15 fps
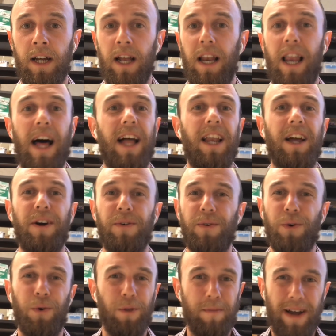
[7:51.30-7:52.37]
let alone
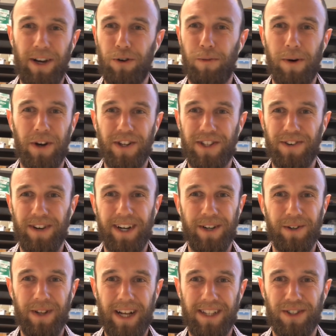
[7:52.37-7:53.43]
all the medical monitoring and
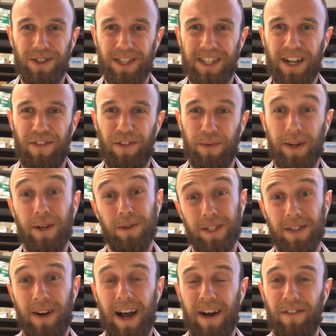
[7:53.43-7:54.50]
all that sort of stuff that we
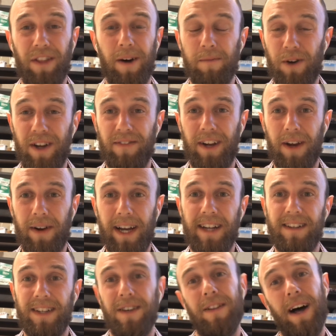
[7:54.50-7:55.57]
also have that I'm not even going
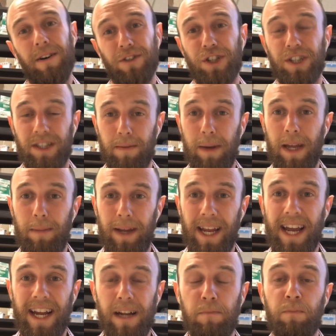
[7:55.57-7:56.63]
into. That was just the
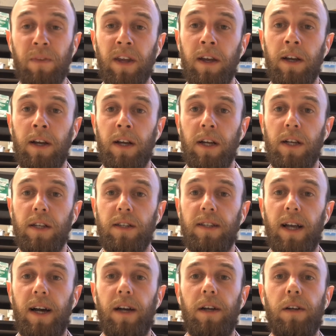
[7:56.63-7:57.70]
PPE.
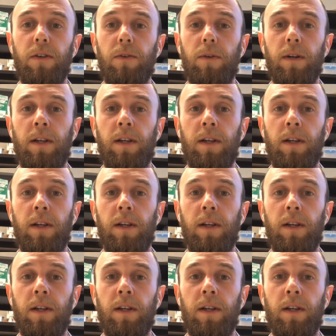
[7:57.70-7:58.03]
So